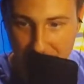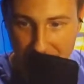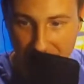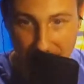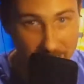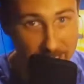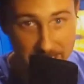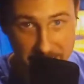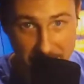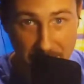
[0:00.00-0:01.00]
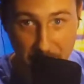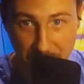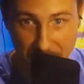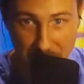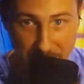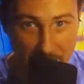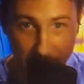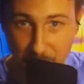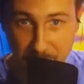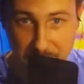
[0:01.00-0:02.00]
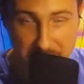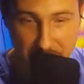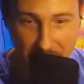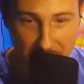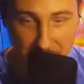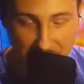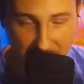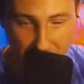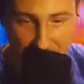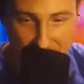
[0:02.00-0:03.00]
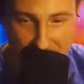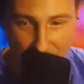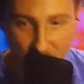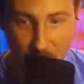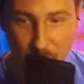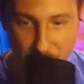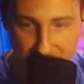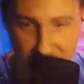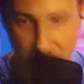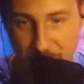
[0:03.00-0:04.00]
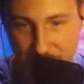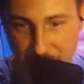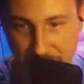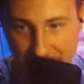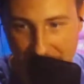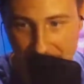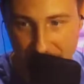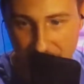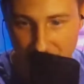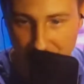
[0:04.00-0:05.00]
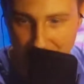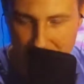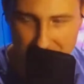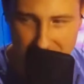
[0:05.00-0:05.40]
And I hate to say that, but I think everybody's their own researcher in that. You know what I mean?